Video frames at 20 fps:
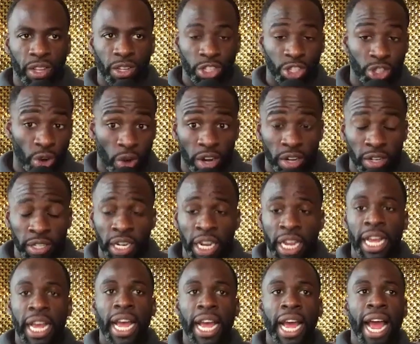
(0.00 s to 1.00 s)
Jordan.
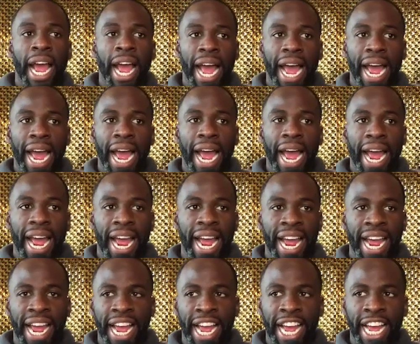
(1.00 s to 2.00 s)

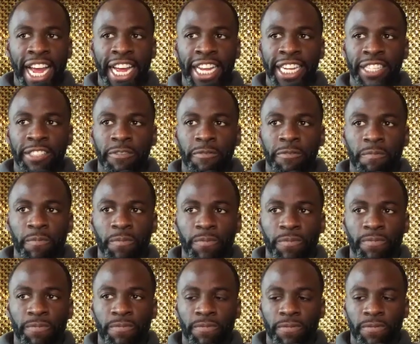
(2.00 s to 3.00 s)
And
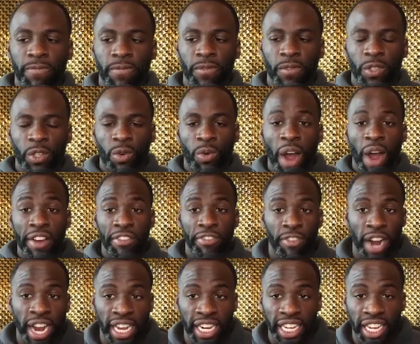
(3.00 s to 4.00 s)
quite
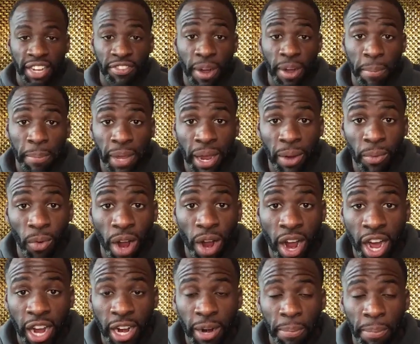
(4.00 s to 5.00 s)
frankly, if I'm being
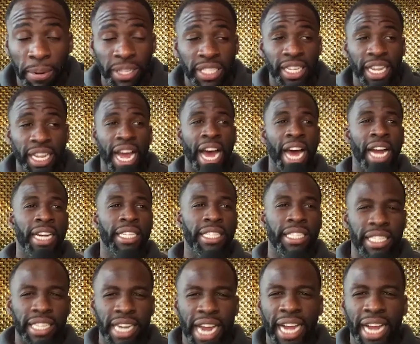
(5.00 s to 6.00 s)
100%
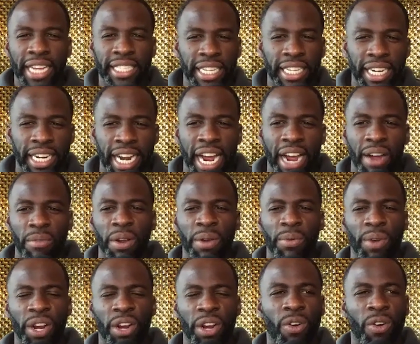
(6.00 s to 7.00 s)
honest, Jackson and I, we
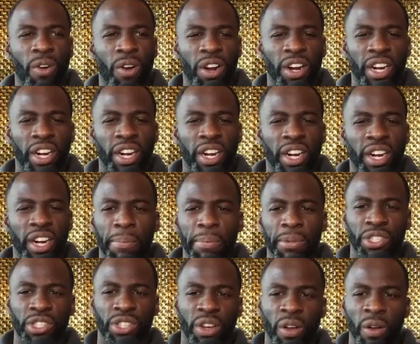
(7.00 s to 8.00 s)
recorded an
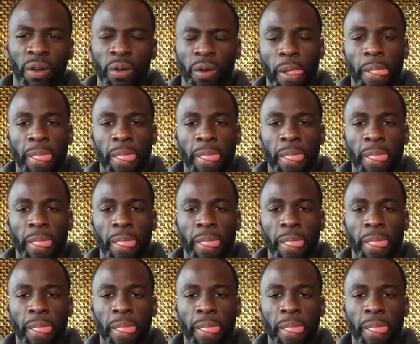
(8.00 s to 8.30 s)
episode